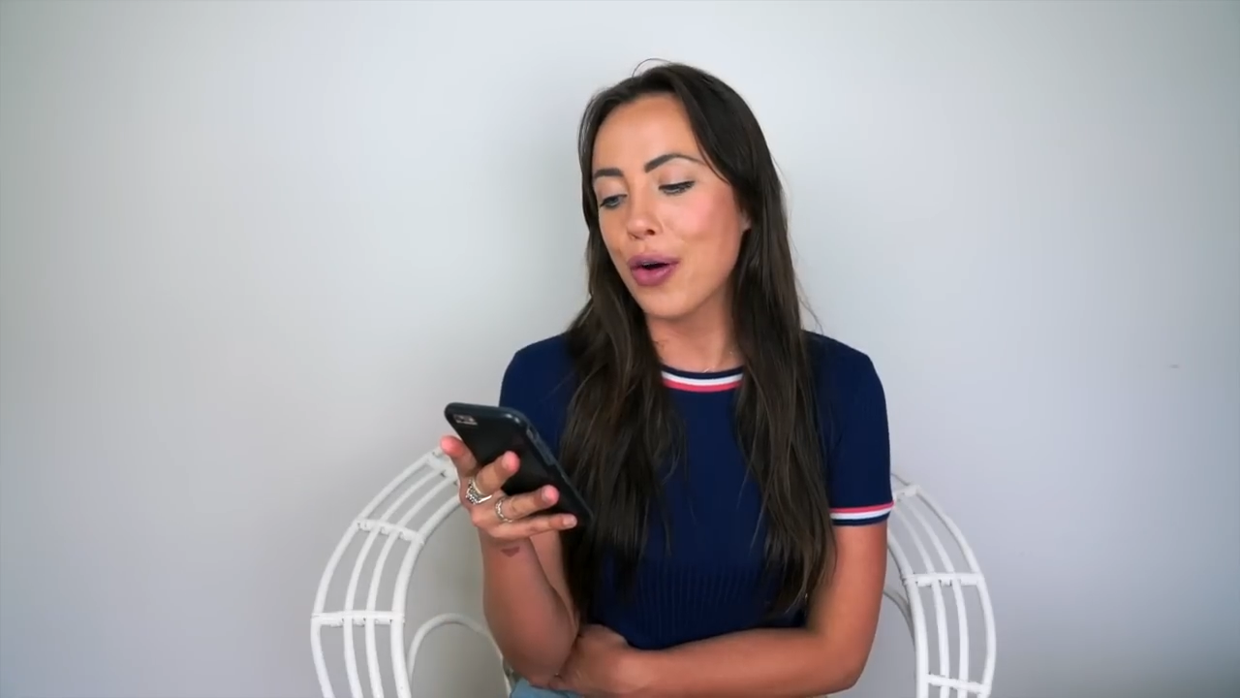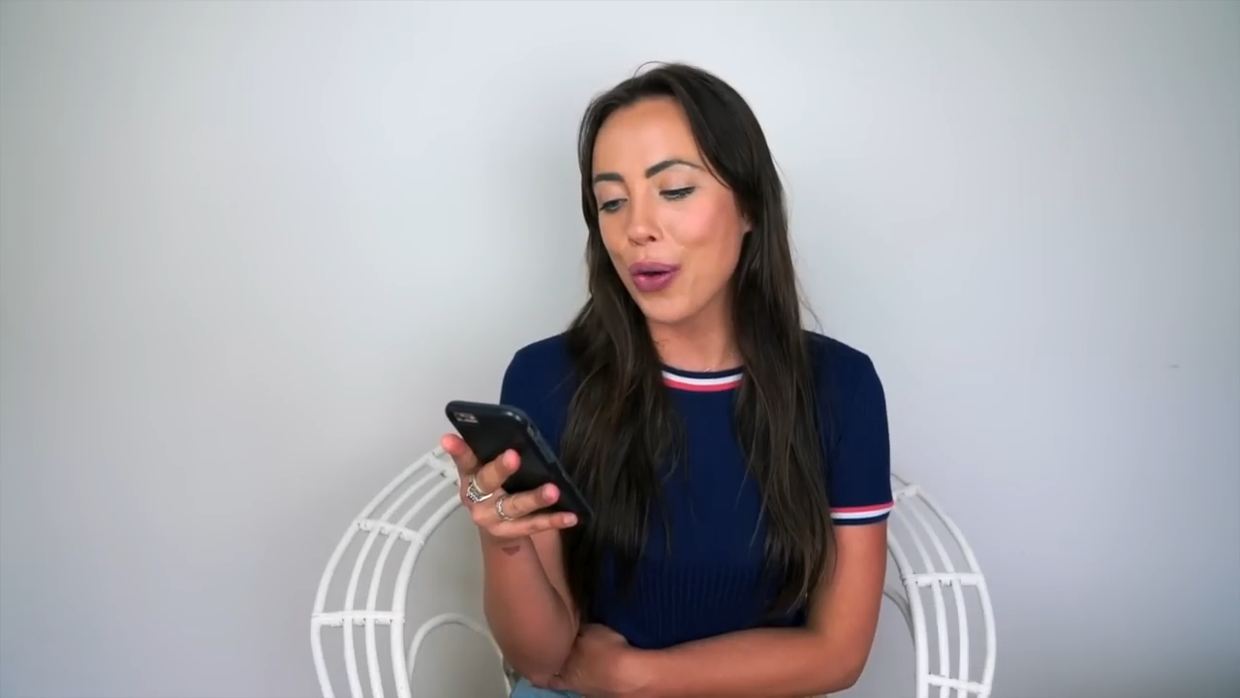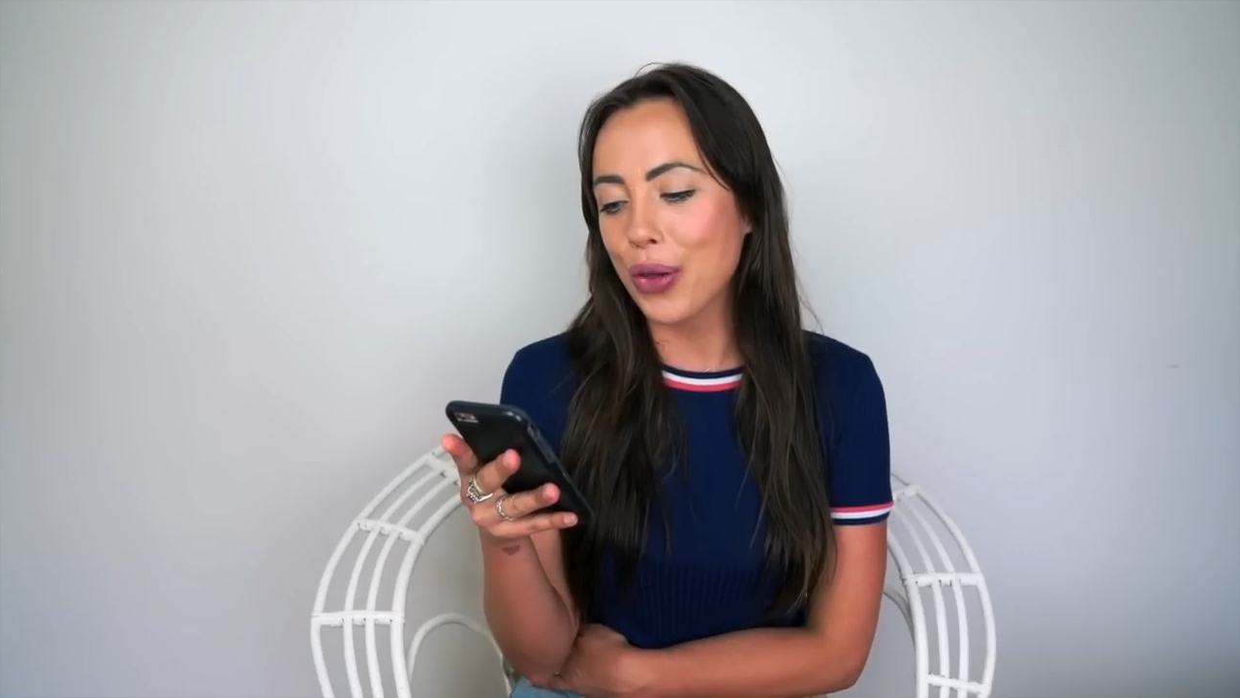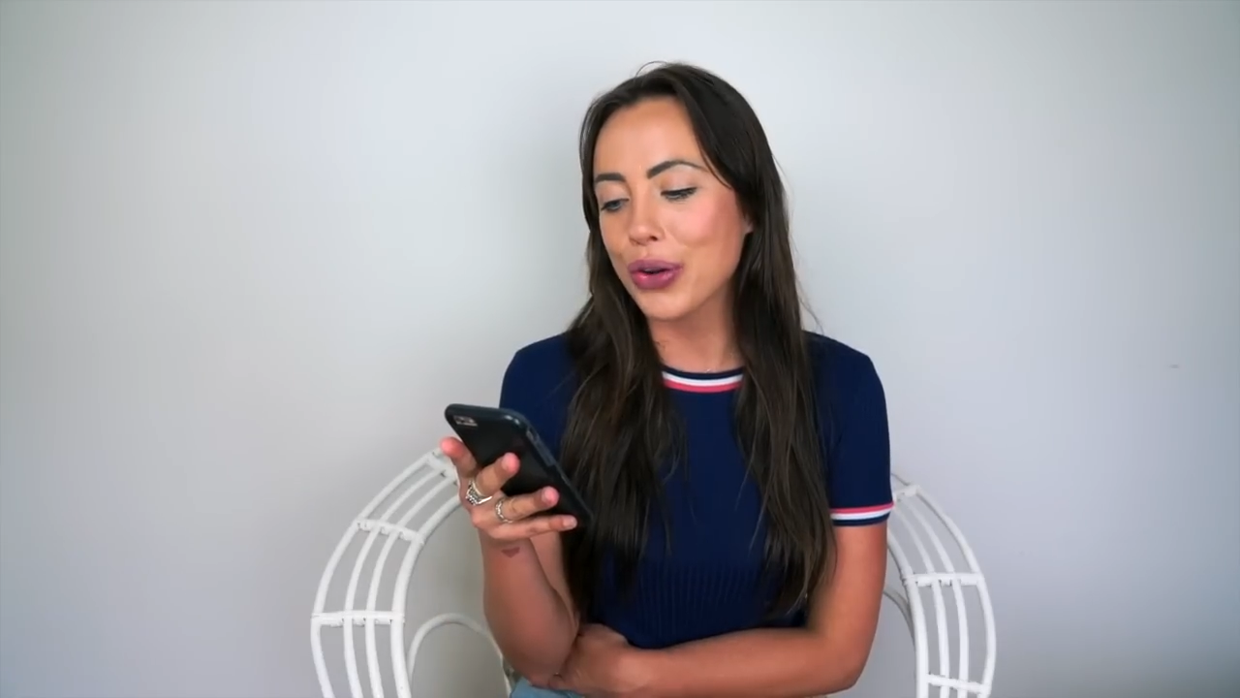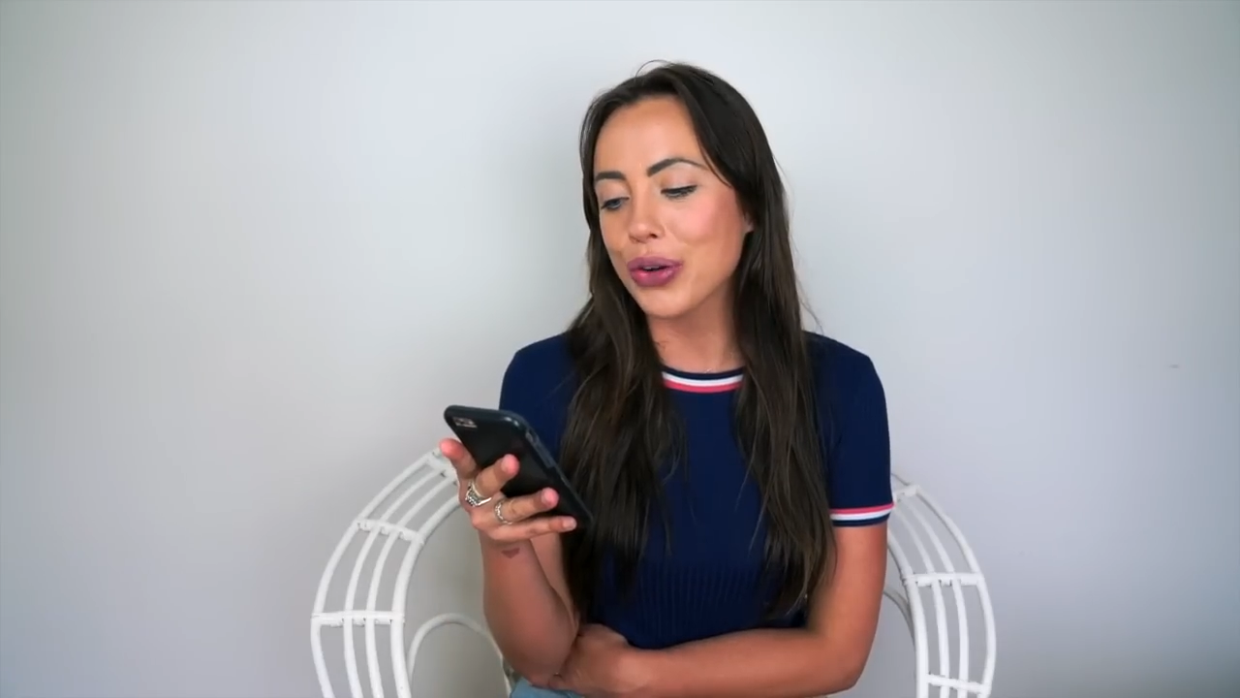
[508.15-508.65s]

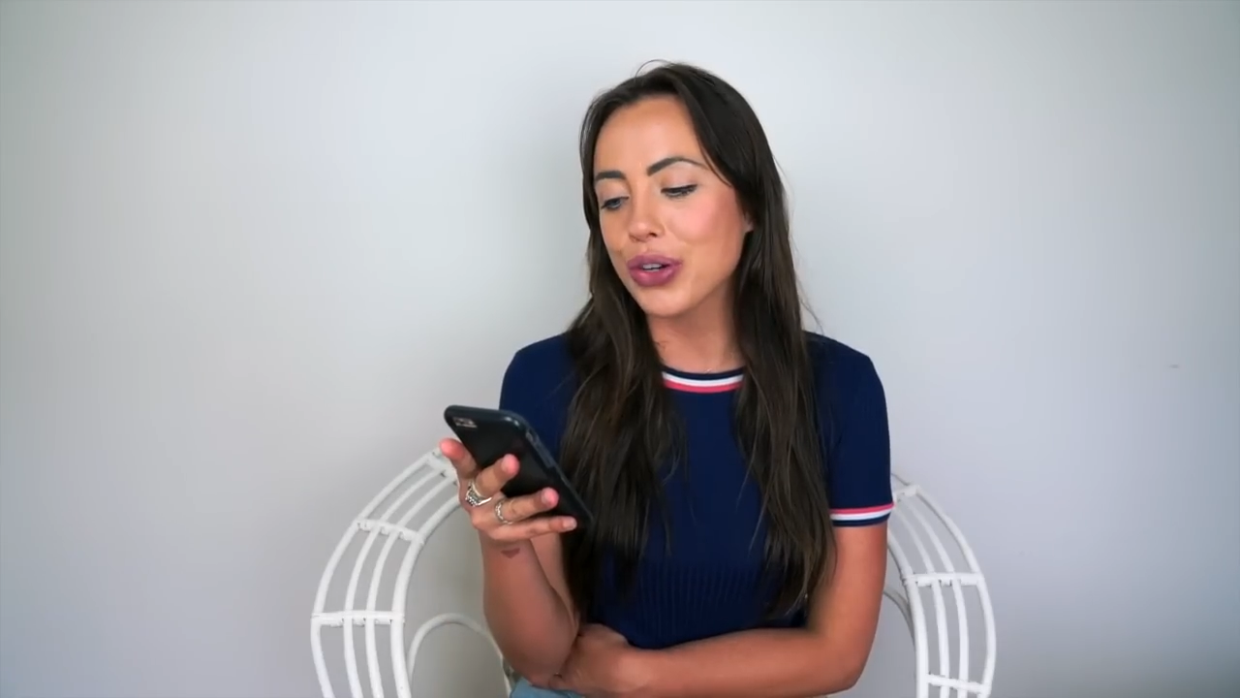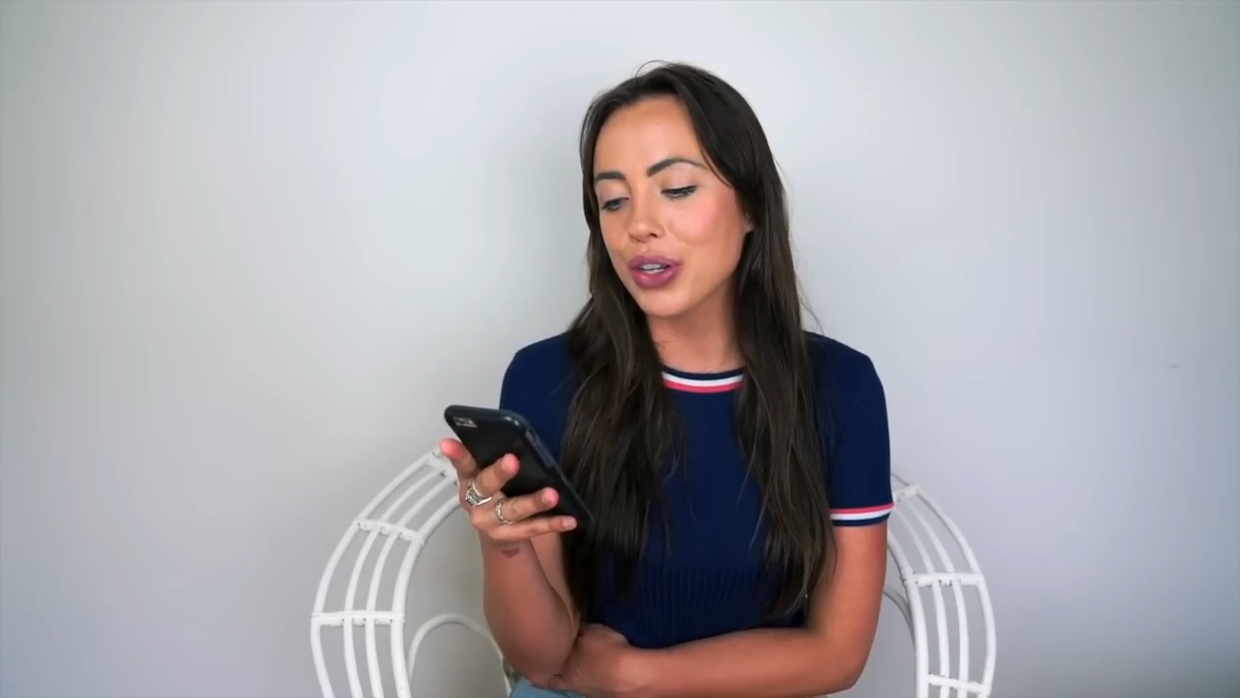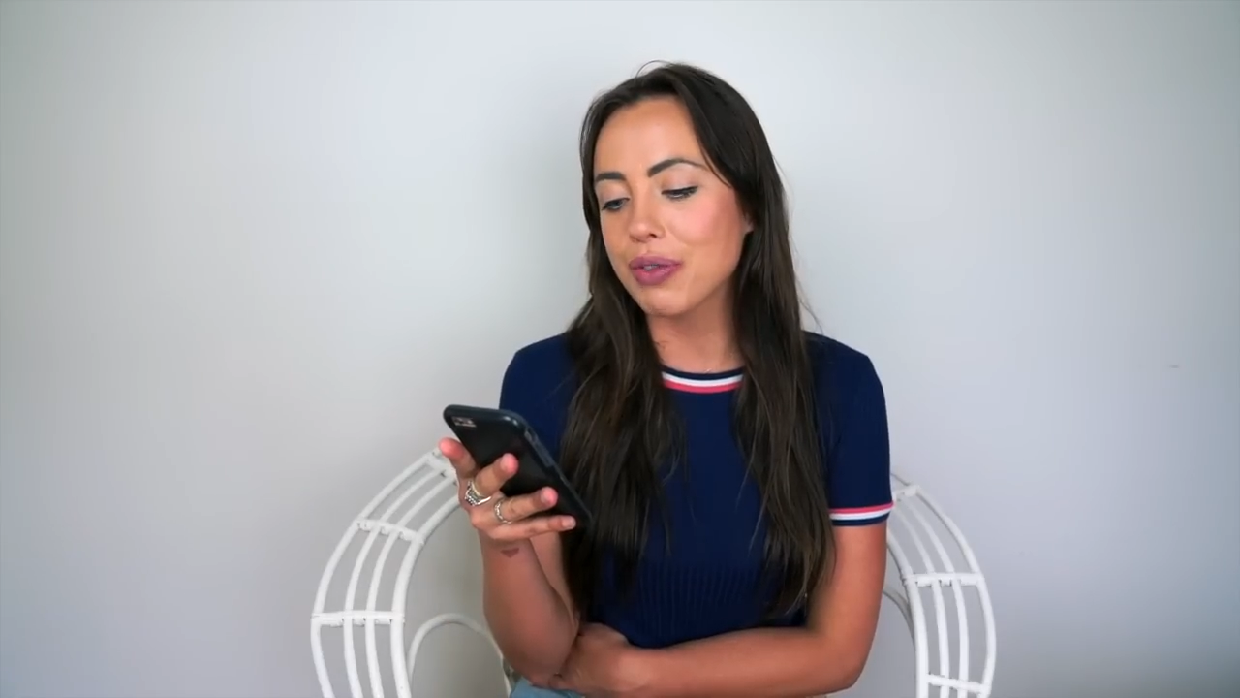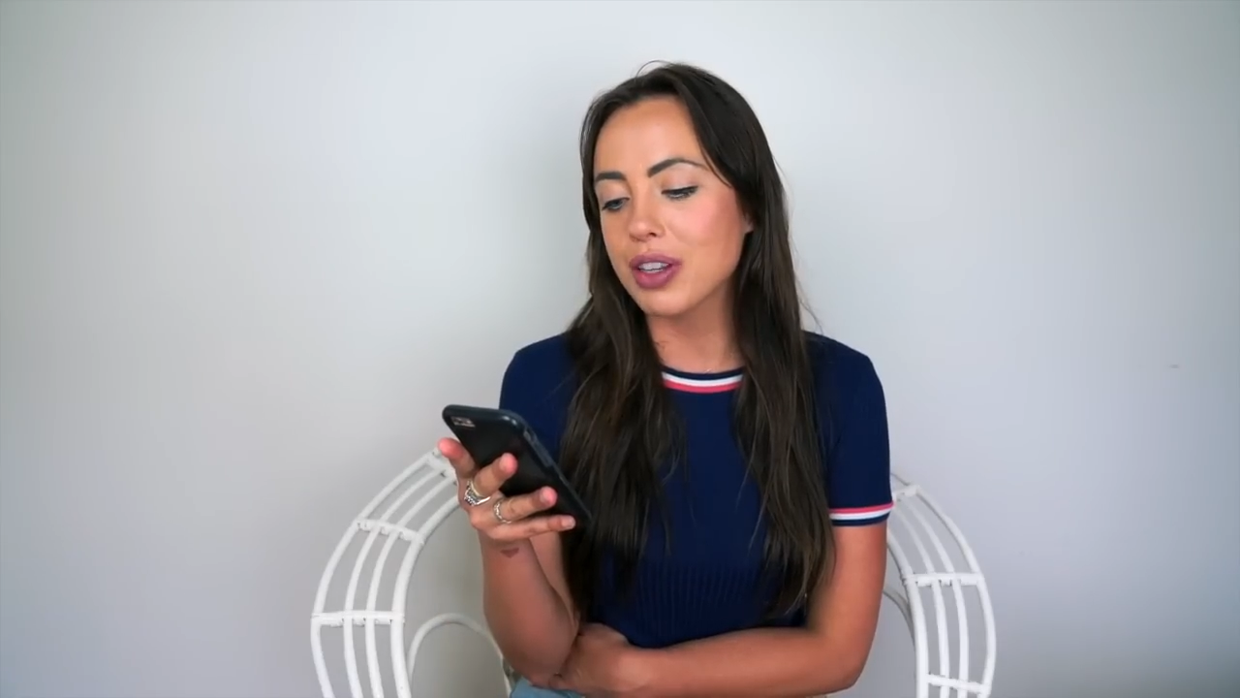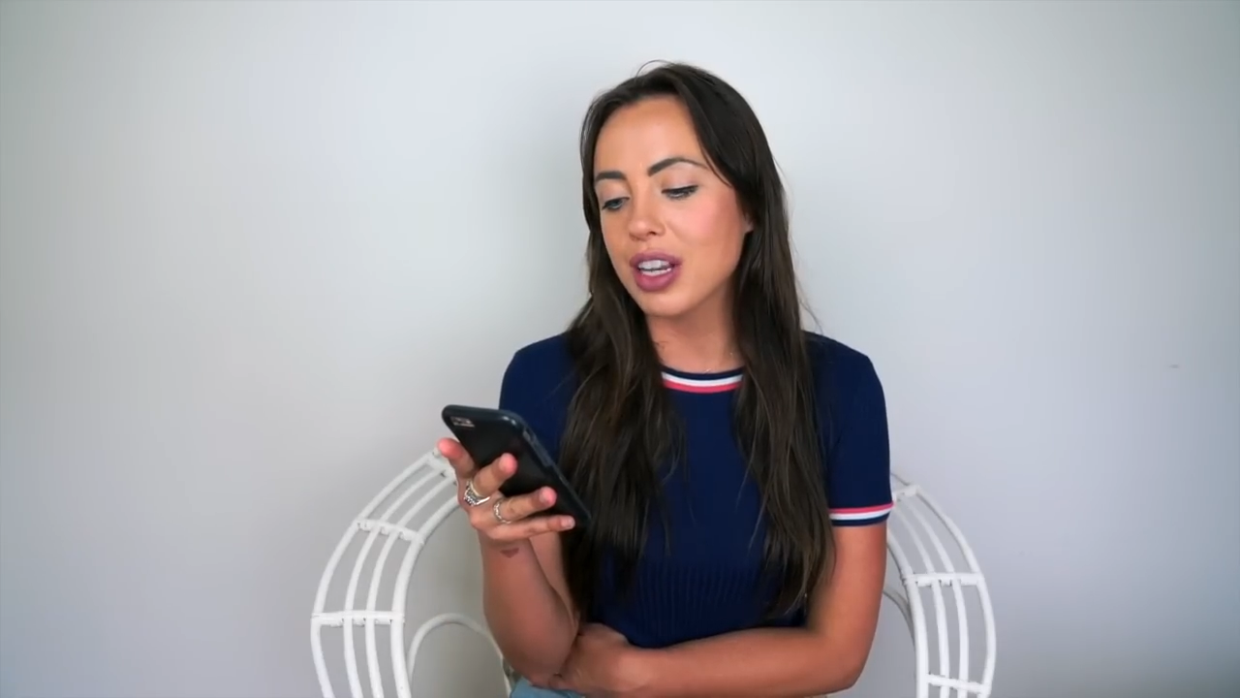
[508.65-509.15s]

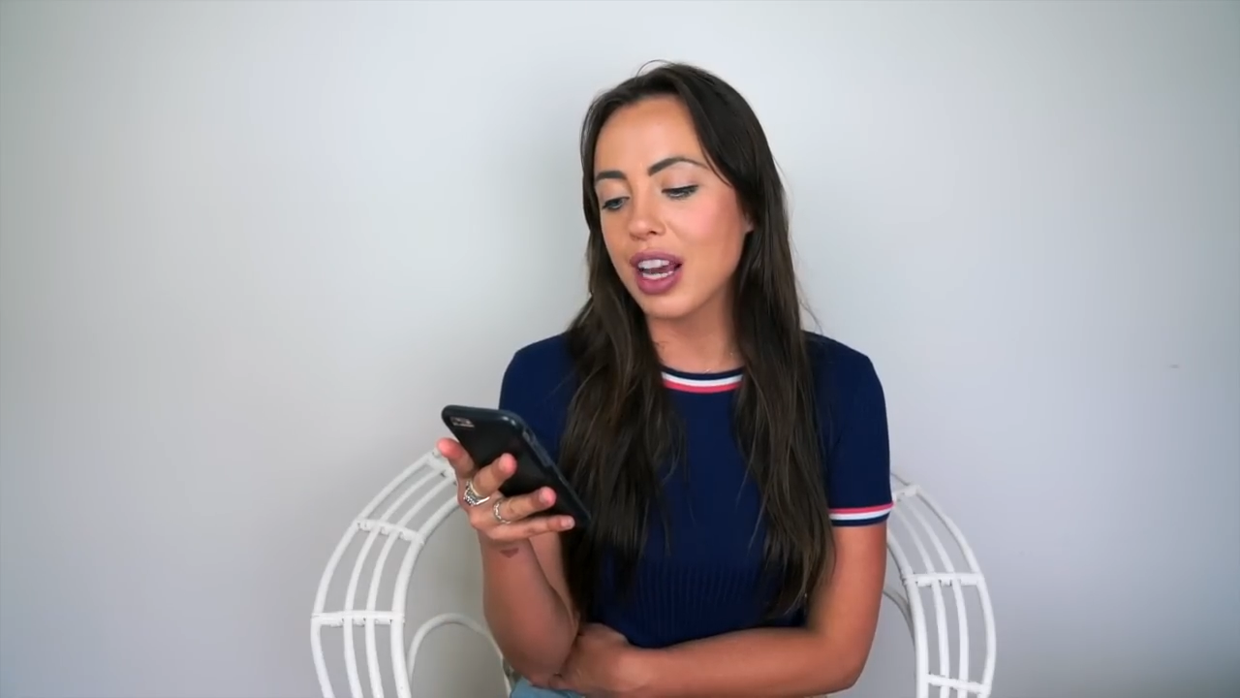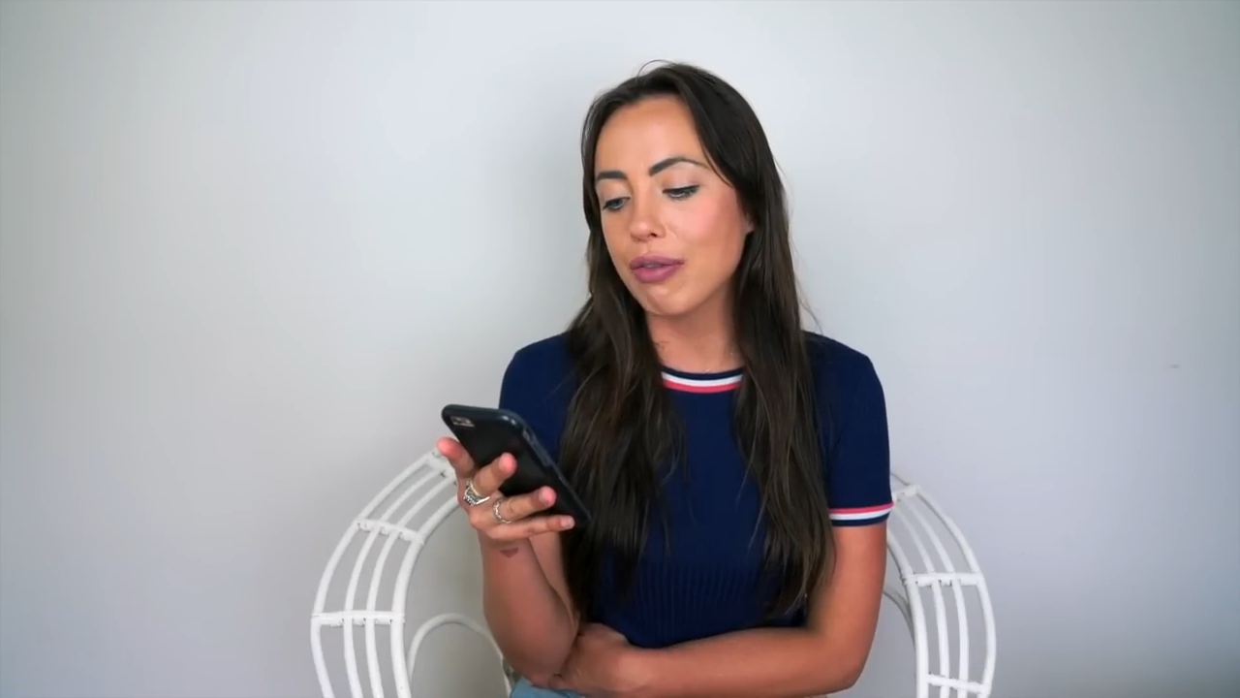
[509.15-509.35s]
orthodontist visit